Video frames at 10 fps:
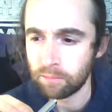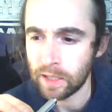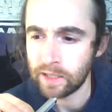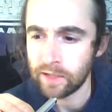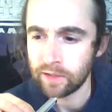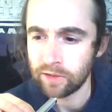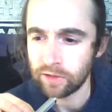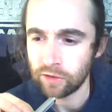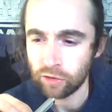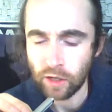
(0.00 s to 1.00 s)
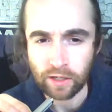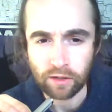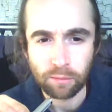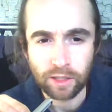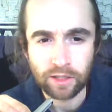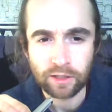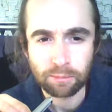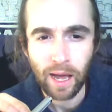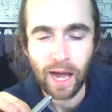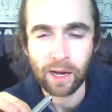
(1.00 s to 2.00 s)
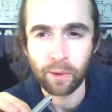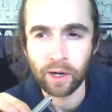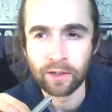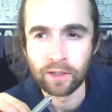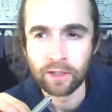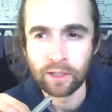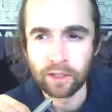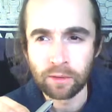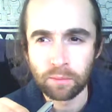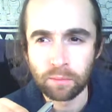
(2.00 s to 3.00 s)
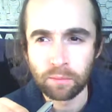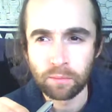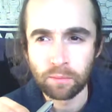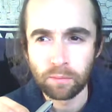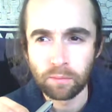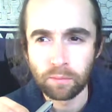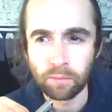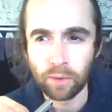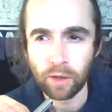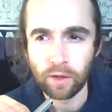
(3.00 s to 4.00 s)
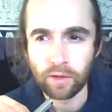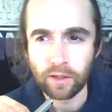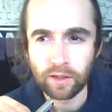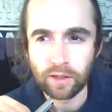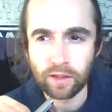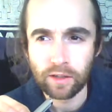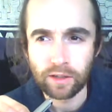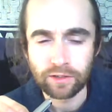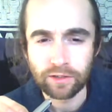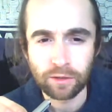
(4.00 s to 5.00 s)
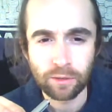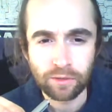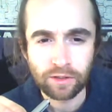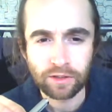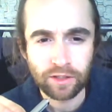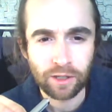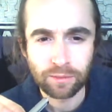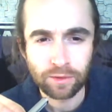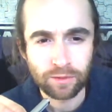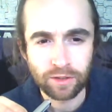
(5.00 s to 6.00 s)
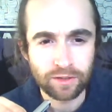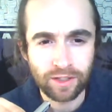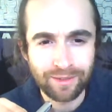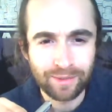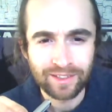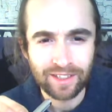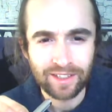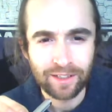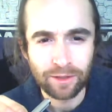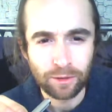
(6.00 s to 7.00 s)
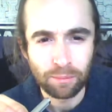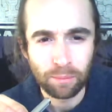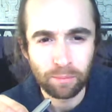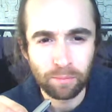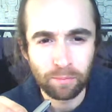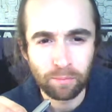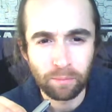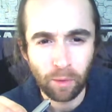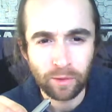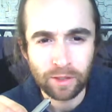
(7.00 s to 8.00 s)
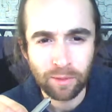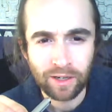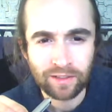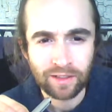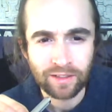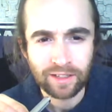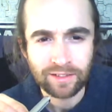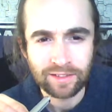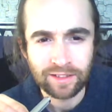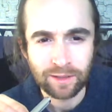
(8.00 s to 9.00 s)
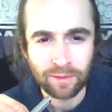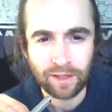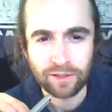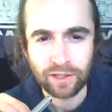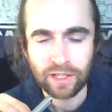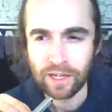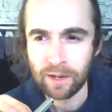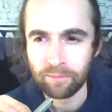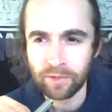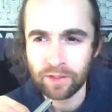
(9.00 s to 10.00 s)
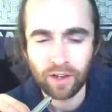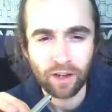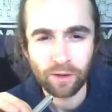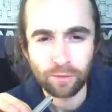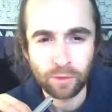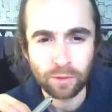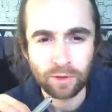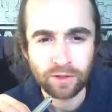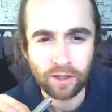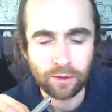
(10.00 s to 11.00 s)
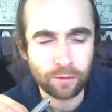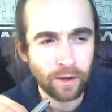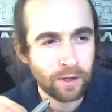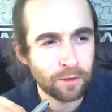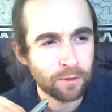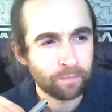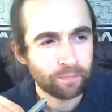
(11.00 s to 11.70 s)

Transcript: be this strength, be this power, but it's still within the terms of just a limited little body-mind identity, which is going to fall, is going to fail.